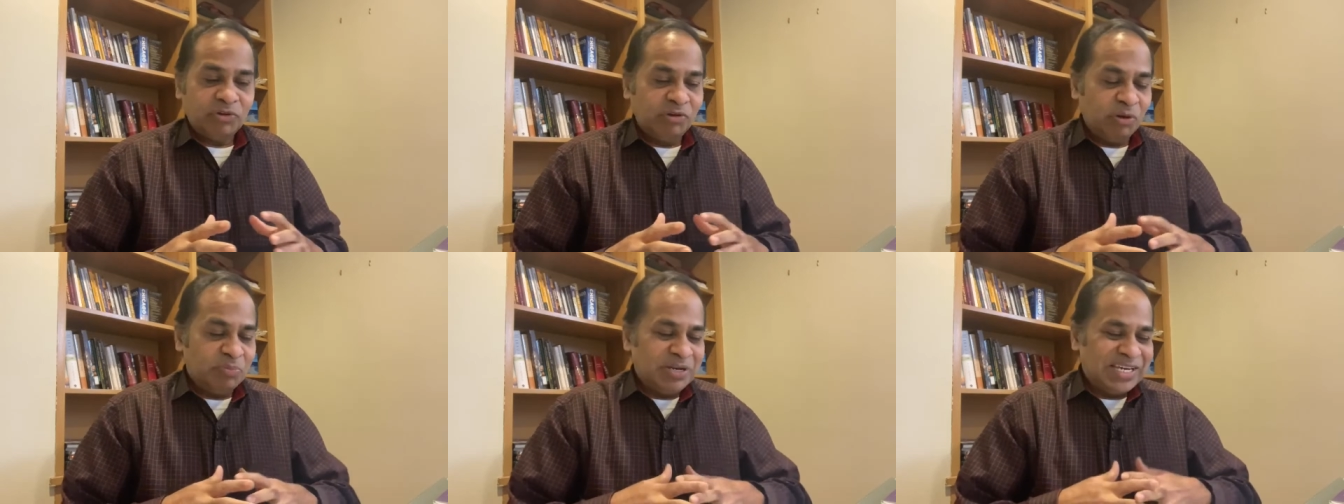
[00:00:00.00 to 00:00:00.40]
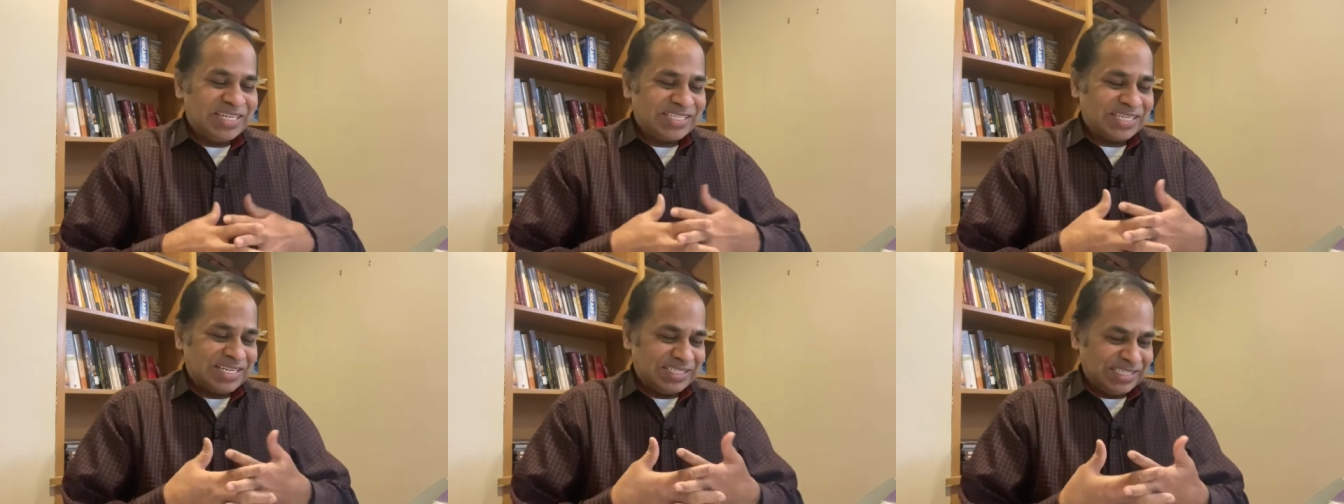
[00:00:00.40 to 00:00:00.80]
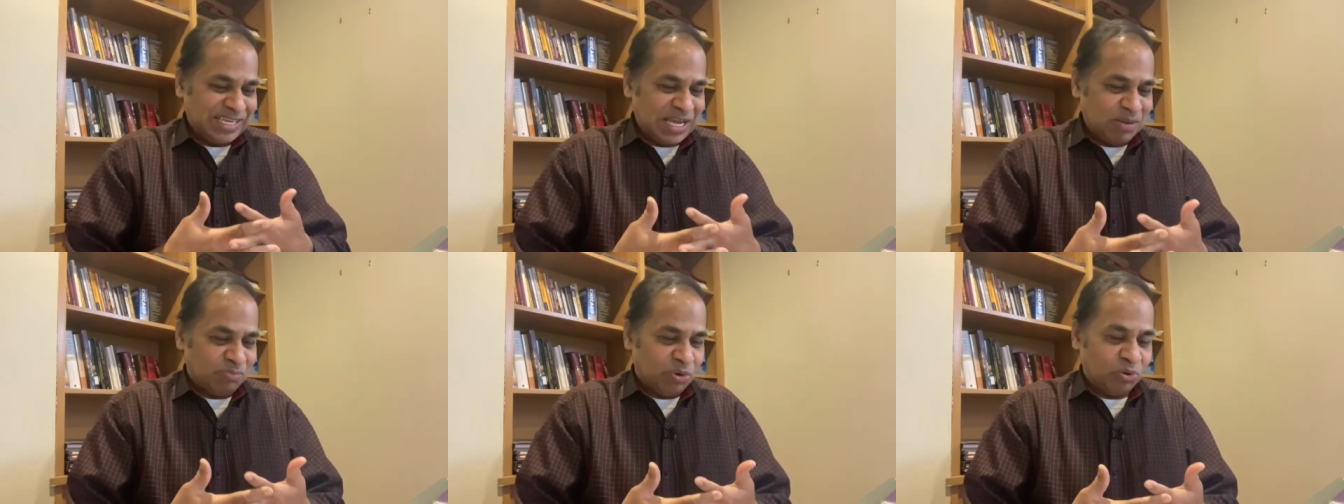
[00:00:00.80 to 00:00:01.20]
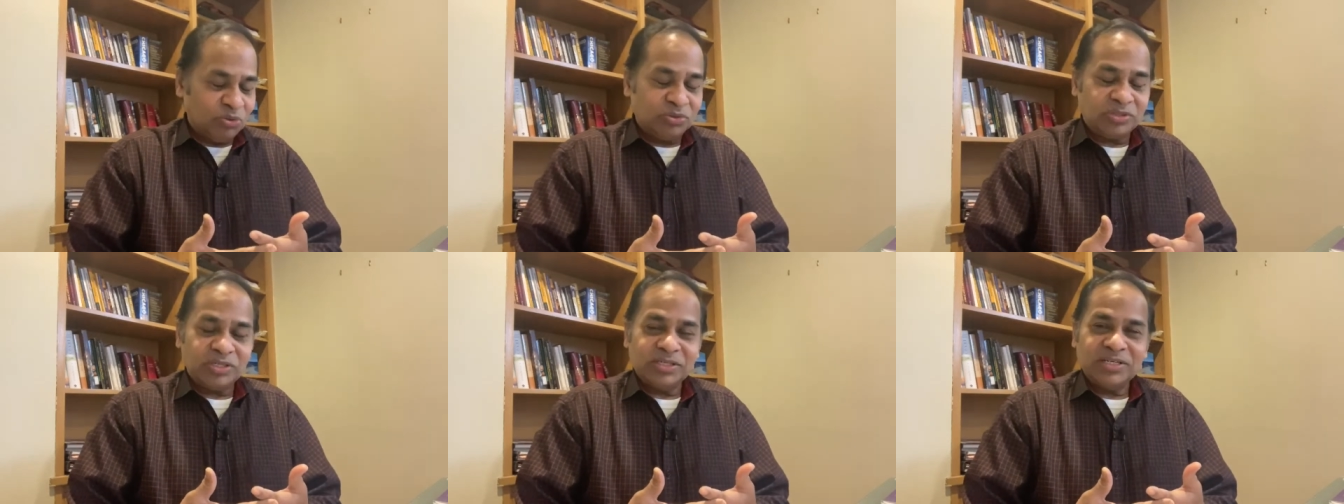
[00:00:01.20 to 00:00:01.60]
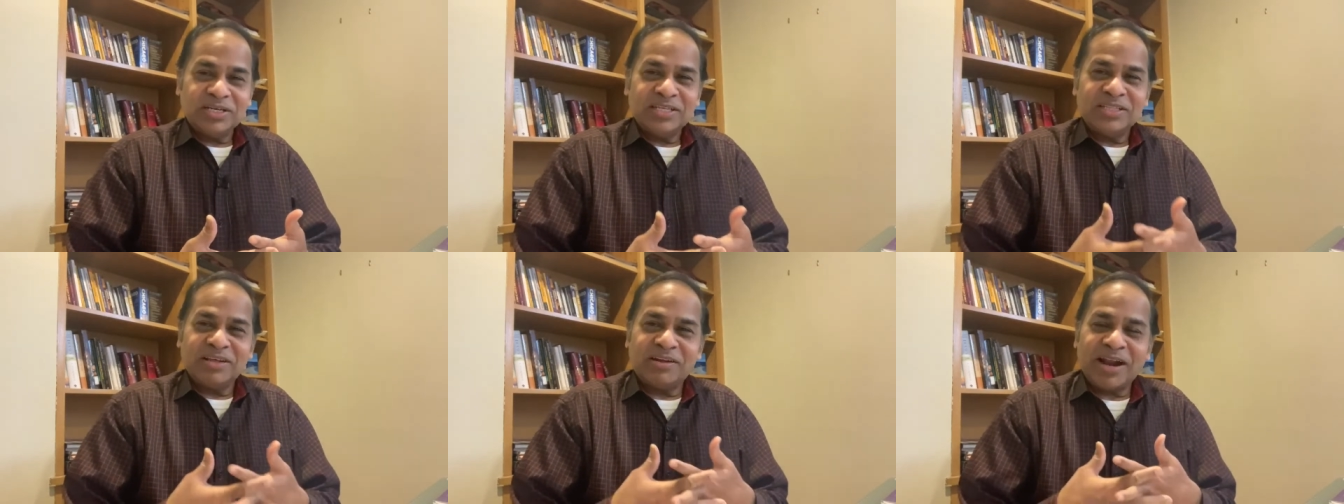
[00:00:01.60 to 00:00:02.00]
will be discussing about
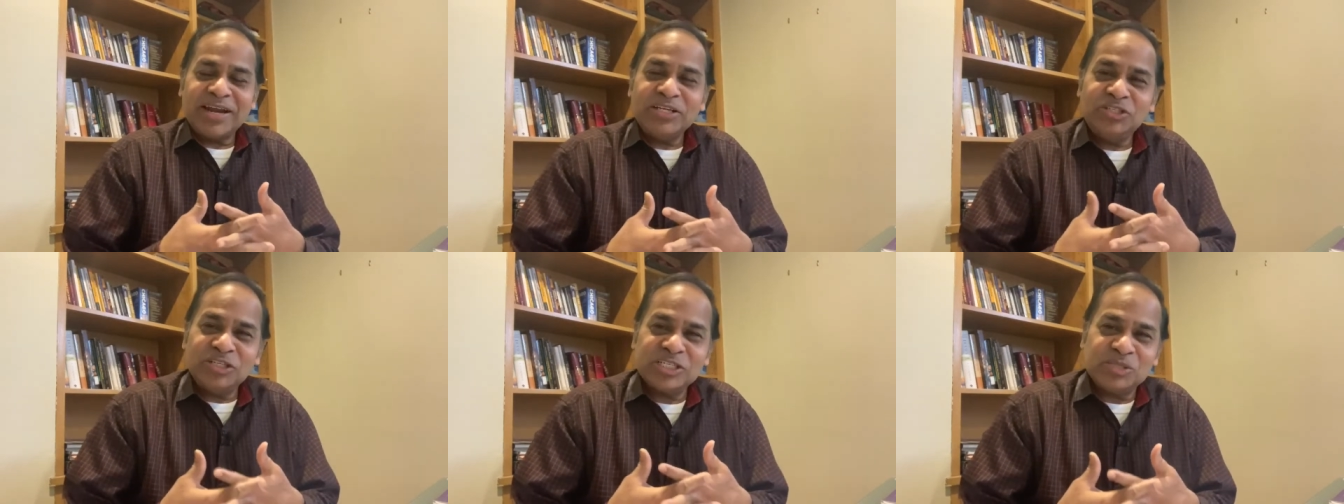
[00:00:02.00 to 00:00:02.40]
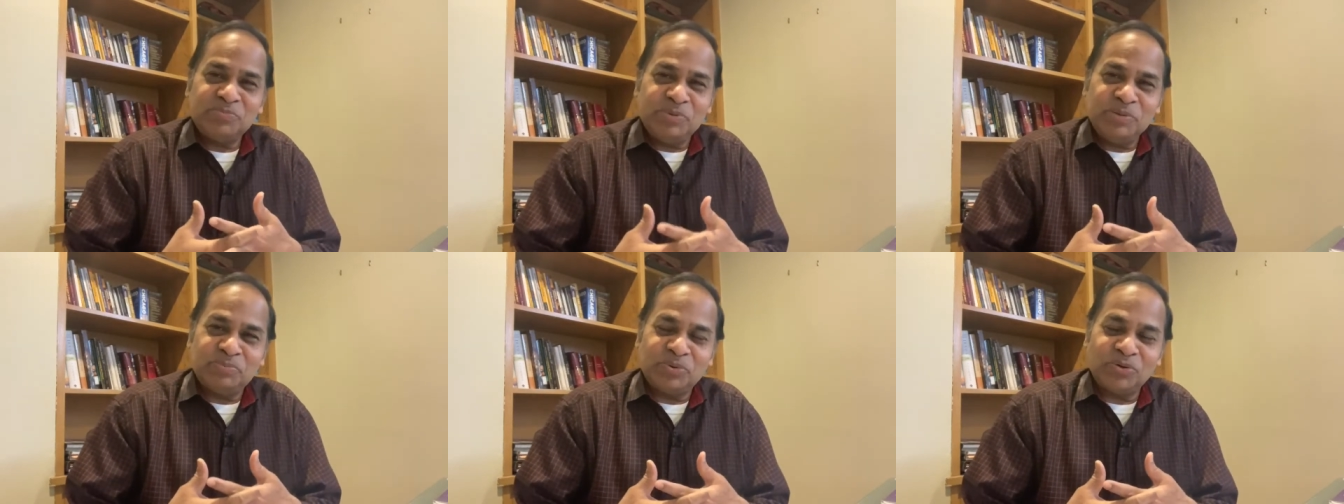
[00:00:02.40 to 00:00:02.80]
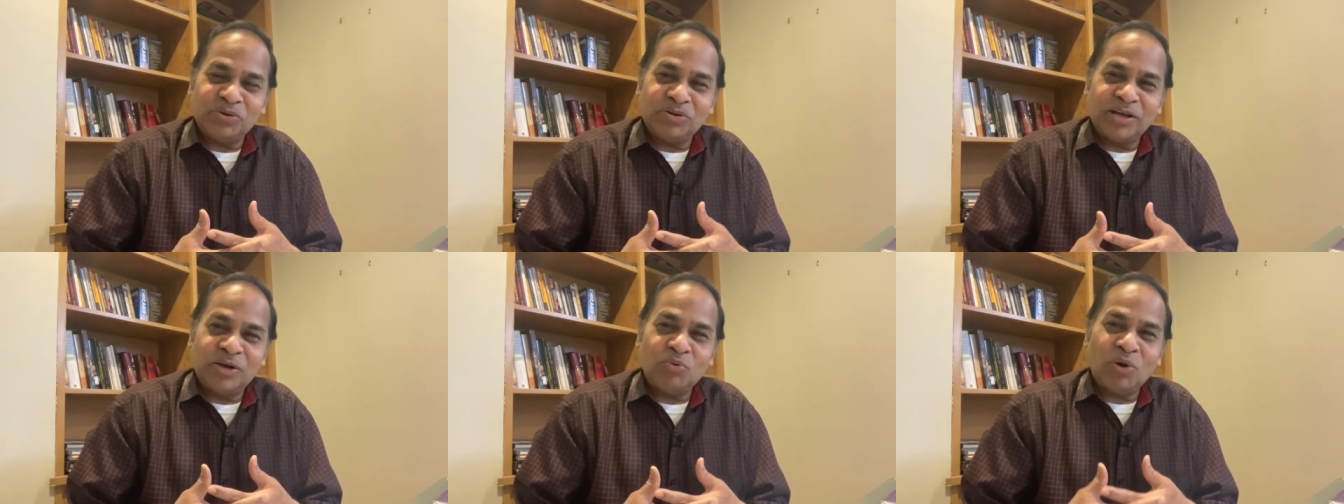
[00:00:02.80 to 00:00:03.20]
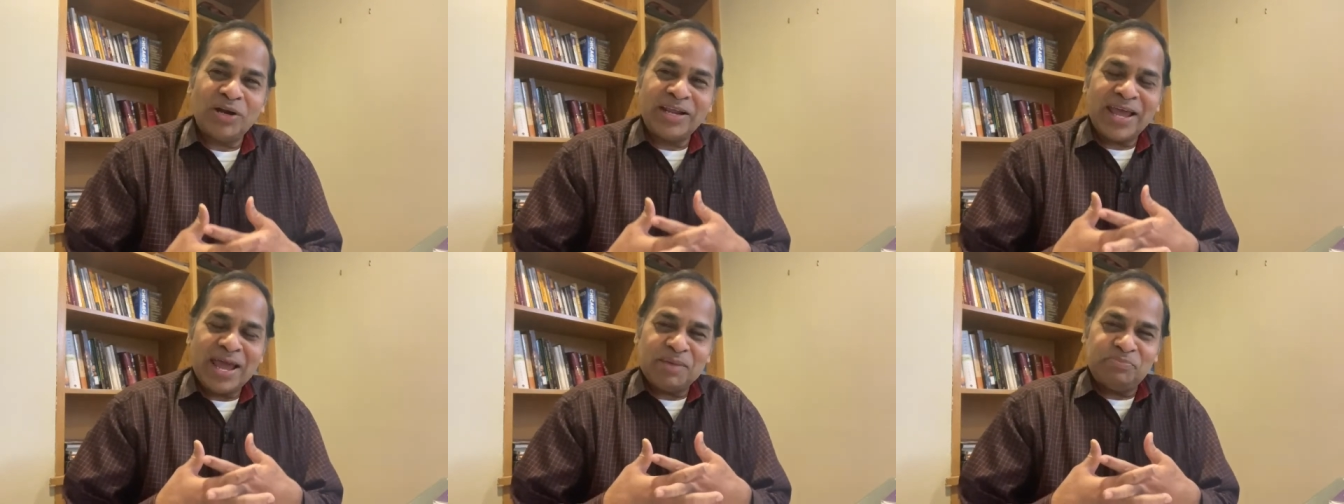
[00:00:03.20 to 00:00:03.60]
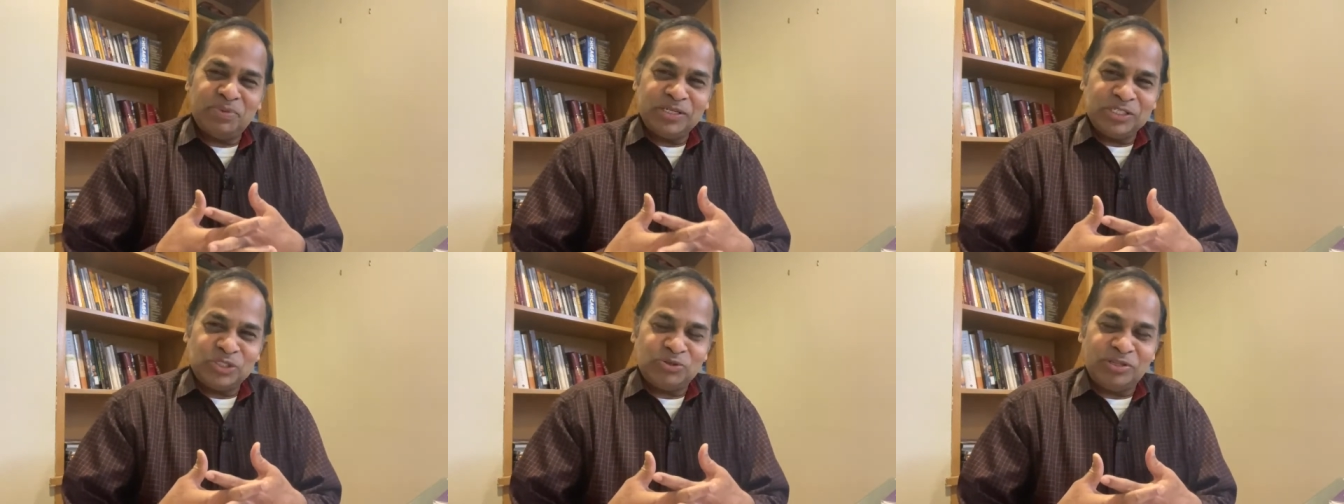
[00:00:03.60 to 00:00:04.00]
the righteous people and what
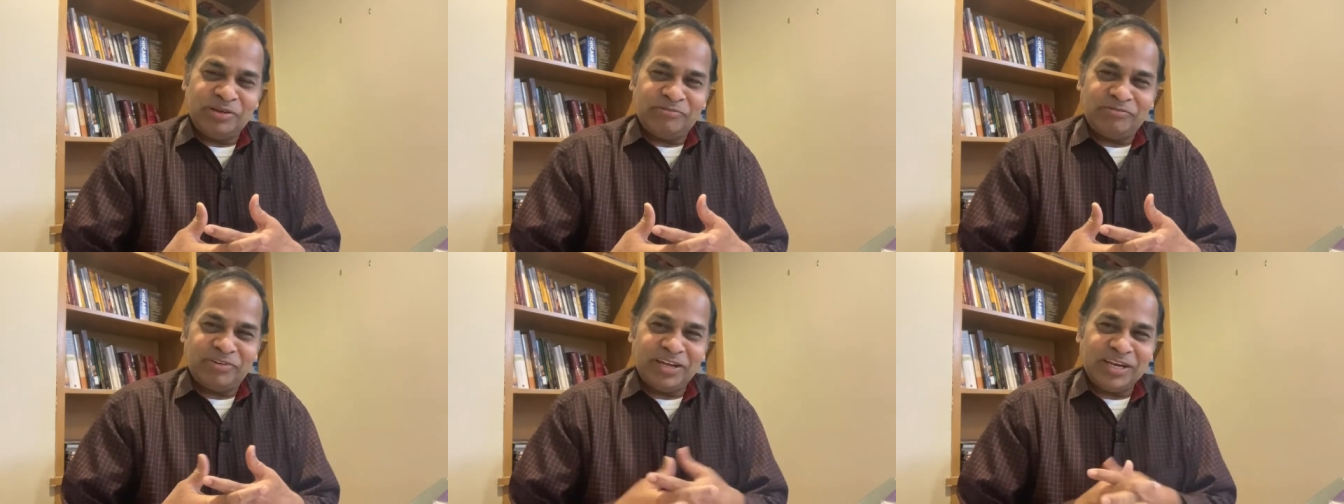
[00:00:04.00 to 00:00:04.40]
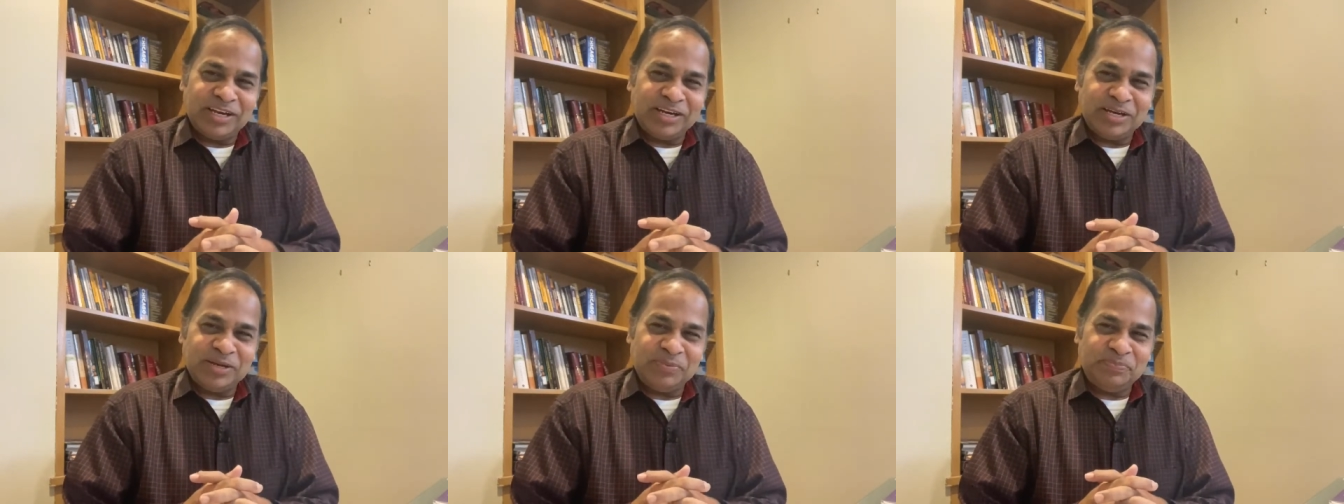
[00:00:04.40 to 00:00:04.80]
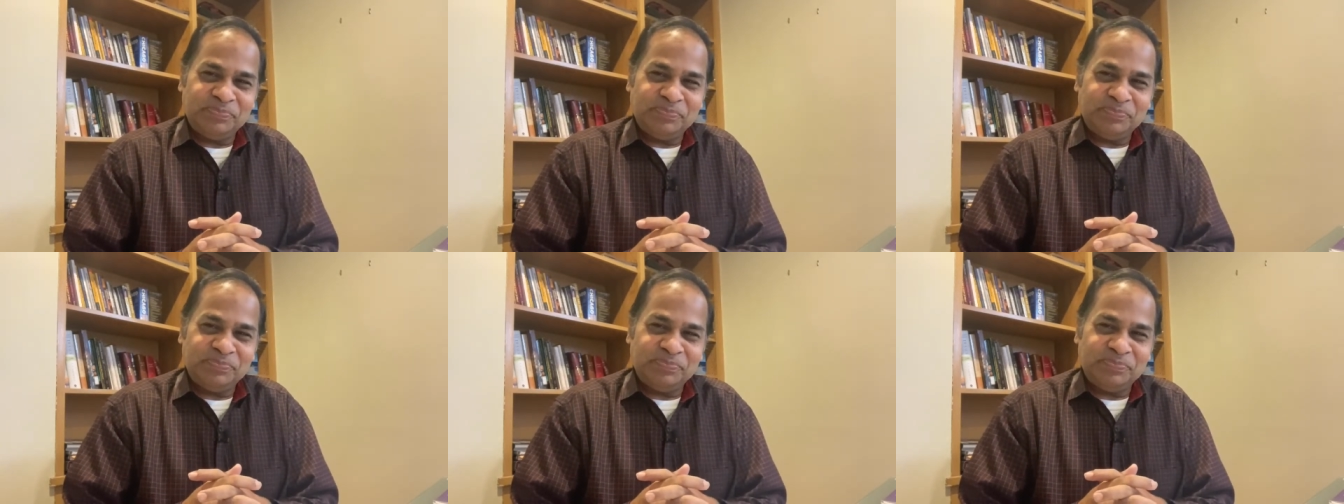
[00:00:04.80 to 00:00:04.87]
happens to them finally.